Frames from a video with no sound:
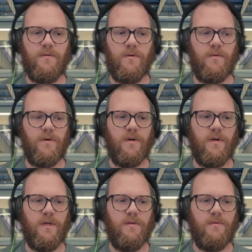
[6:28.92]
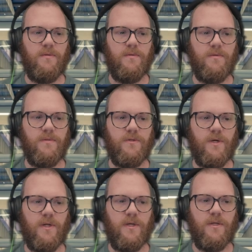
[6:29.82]
Alright, let's try
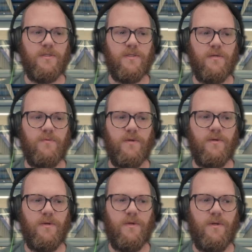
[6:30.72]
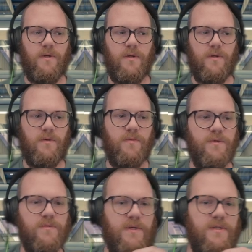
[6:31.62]
it again. Same one.
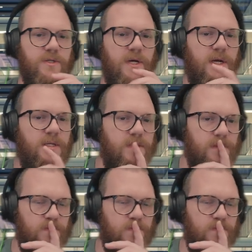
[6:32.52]
Repost message hats.